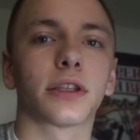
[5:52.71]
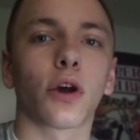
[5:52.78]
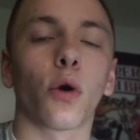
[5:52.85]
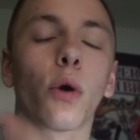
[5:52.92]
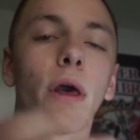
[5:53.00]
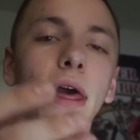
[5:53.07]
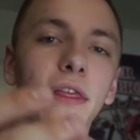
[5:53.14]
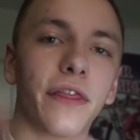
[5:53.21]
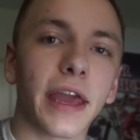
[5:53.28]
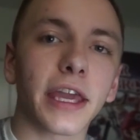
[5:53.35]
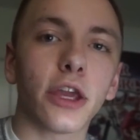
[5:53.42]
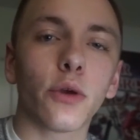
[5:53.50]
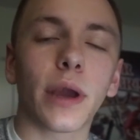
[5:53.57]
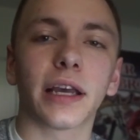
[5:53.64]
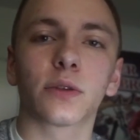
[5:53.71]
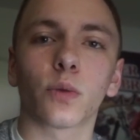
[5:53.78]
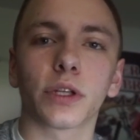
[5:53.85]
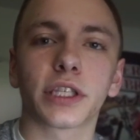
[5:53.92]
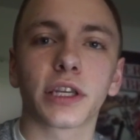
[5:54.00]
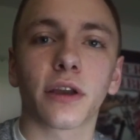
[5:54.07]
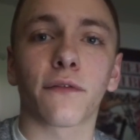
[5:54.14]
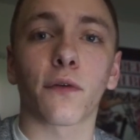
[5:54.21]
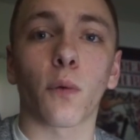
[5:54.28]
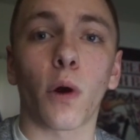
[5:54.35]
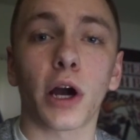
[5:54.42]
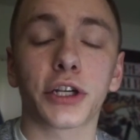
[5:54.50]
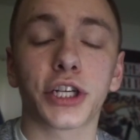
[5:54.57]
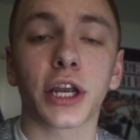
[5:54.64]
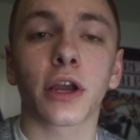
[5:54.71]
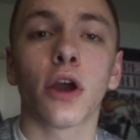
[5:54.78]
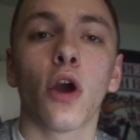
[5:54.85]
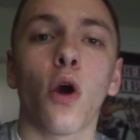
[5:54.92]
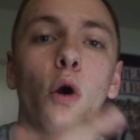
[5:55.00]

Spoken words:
So thank you guys once again for watching.